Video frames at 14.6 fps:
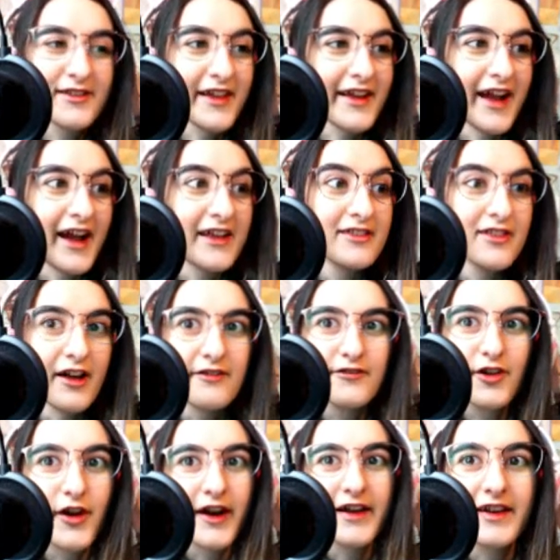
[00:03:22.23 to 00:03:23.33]
Like, I love
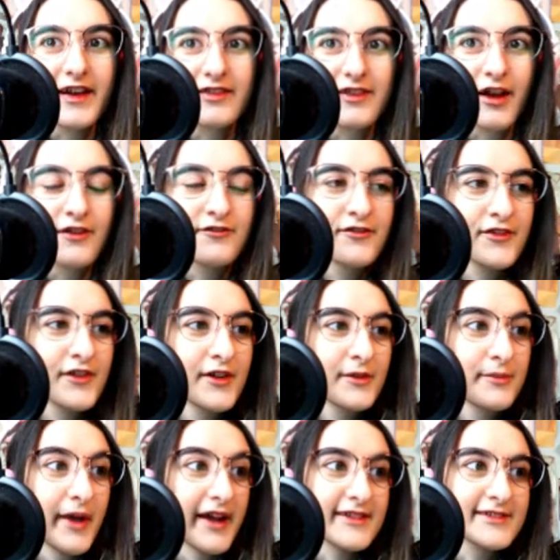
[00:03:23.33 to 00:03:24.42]
gray and I love
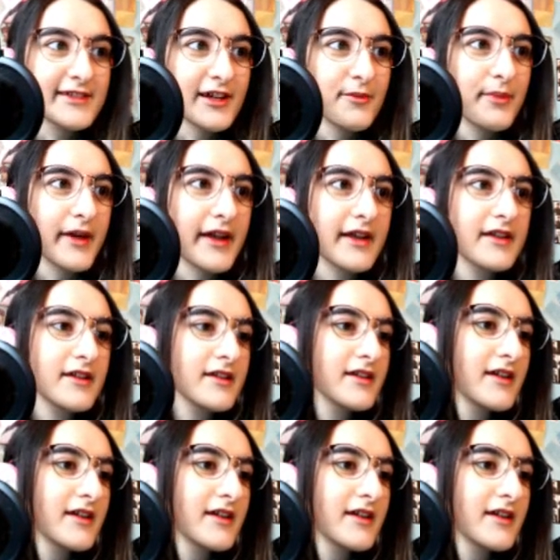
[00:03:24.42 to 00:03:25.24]
pastel pink.